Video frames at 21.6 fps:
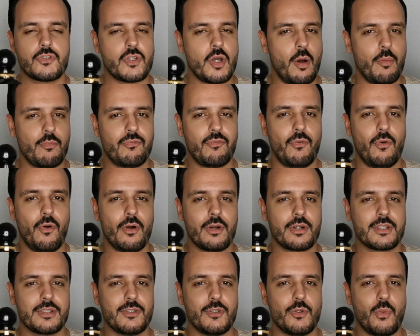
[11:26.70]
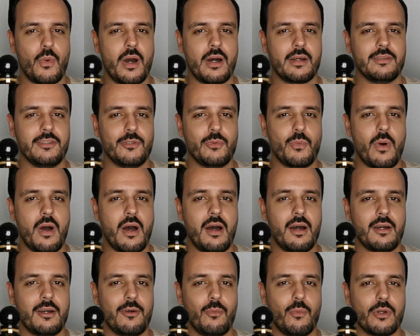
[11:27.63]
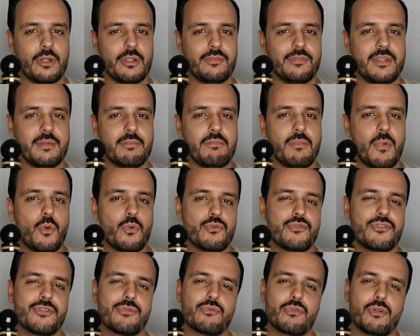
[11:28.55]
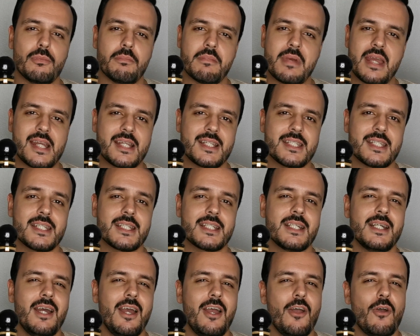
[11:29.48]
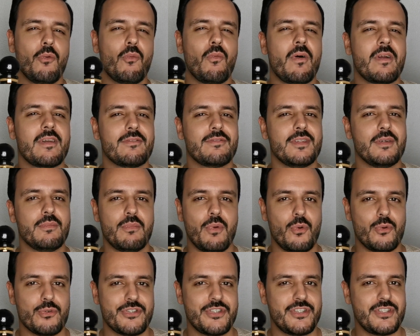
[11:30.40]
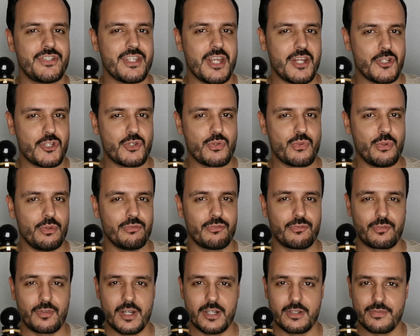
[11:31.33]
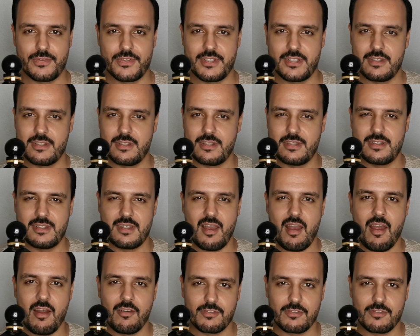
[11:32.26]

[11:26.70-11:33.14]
Tom Ford Noir de Noir, one of the most romantic, one of the most sensual fragrances